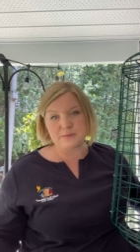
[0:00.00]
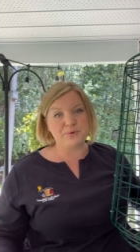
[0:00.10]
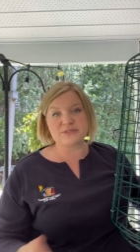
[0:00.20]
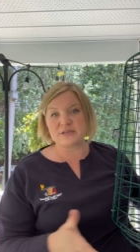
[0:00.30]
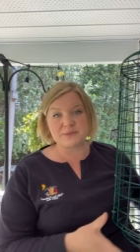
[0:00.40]
to
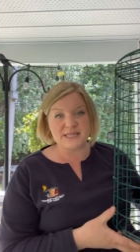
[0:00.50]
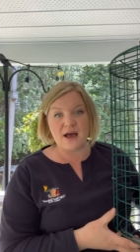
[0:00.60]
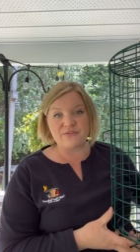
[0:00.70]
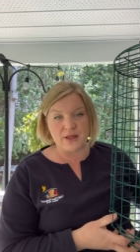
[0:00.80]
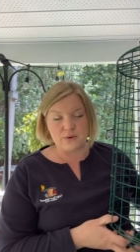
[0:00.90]
put some
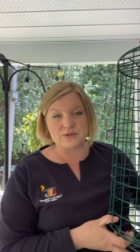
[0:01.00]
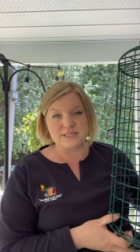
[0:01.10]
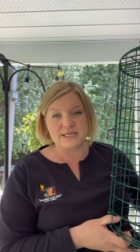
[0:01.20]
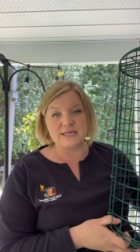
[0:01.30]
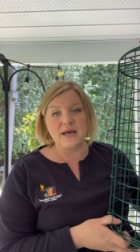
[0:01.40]
safflower
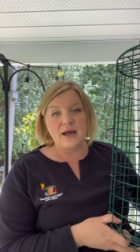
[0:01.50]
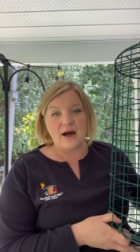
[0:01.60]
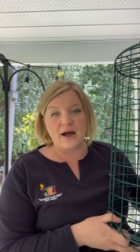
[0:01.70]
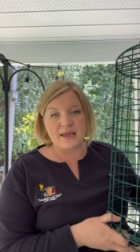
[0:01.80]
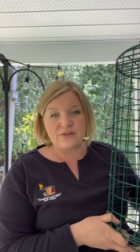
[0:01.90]
seed,
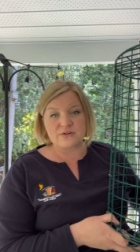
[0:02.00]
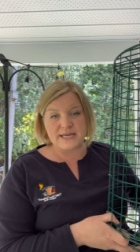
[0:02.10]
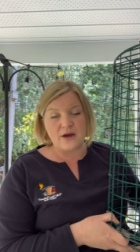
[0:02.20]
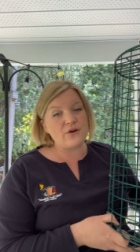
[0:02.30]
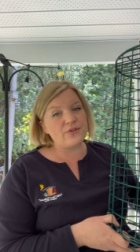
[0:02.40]
either
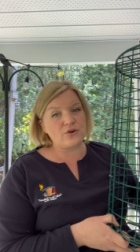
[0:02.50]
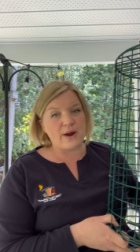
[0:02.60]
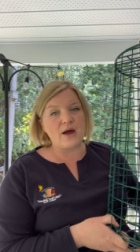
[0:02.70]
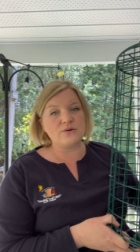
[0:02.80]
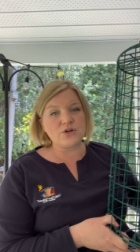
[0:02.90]
down on the
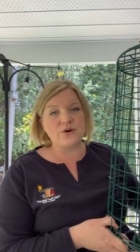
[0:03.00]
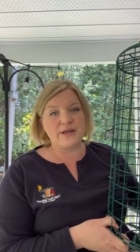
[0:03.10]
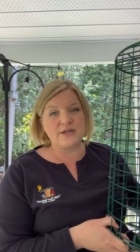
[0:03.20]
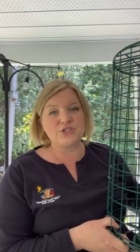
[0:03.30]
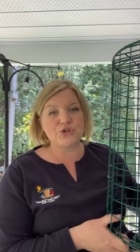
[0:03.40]
ground or
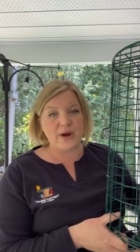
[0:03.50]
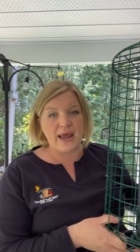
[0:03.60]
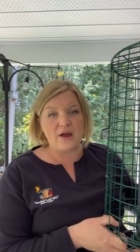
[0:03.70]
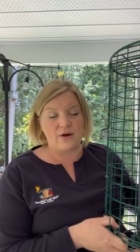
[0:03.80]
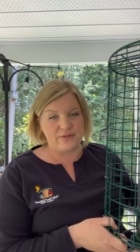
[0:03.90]
in a
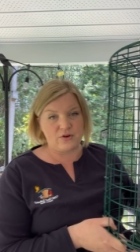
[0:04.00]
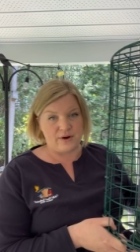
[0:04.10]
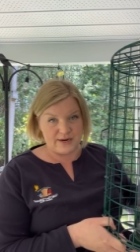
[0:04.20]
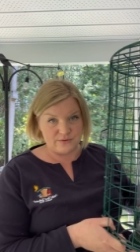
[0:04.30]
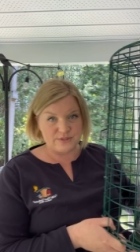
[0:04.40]
tray on the
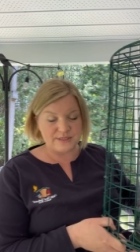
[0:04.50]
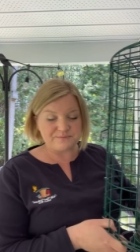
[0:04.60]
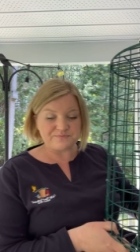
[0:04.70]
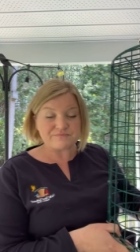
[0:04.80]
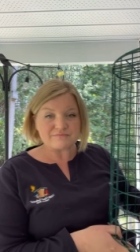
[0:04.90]
ground.
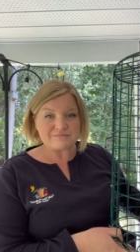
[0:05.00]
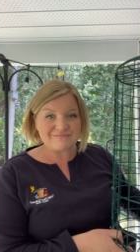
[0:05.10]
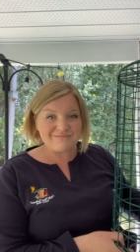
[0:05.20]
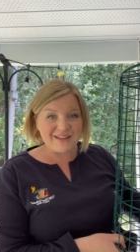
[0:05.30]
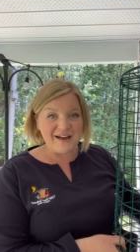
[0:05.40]

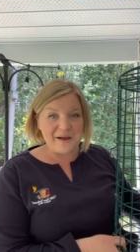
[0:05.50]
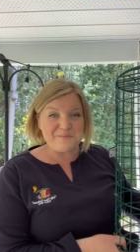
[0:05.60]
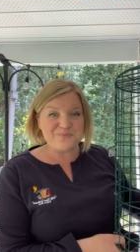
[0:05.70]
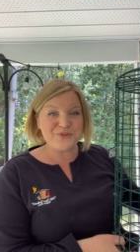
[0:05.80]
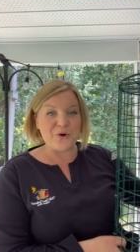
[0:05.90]

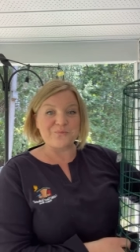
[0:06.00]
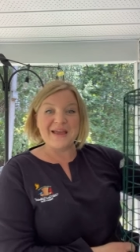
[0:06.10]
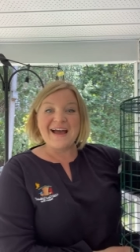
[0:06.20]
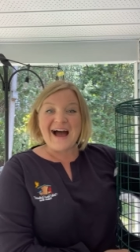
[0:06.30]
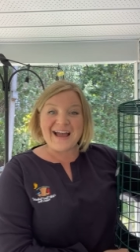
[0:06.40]
So
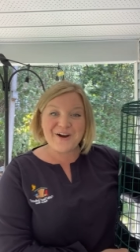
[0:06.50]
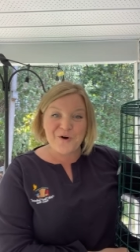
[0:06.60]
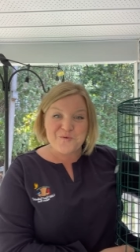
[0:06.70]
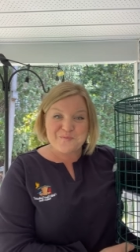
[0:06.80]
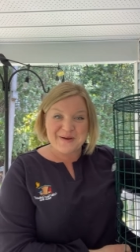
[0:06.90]
I
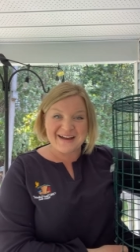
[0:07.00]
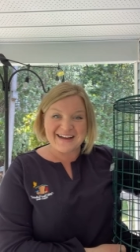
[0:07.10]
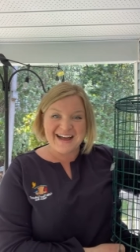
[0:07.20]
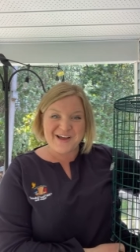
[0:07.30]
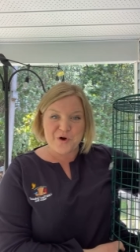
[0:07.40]
hope
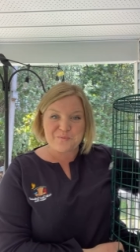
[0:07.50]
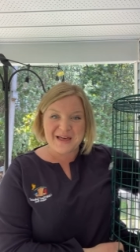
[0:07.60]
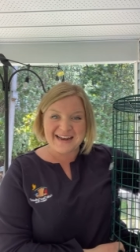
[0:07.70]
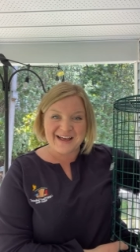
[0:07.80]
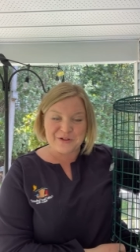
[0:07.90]

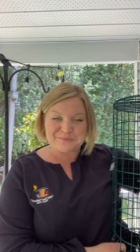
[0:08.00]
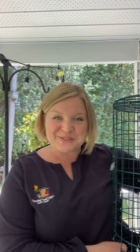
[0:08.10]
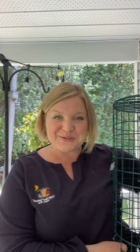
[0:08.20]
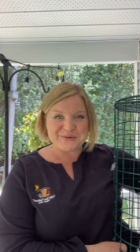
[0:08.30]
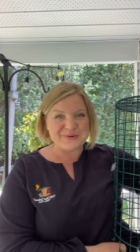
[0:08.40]
that helped
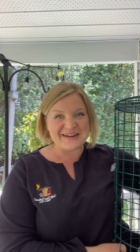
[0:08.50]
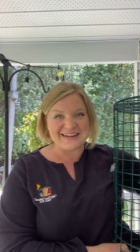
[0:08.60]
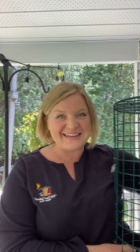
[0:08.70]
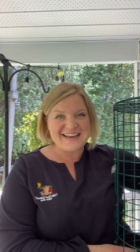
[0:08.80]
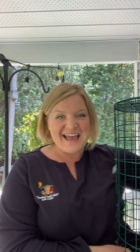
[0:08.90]
to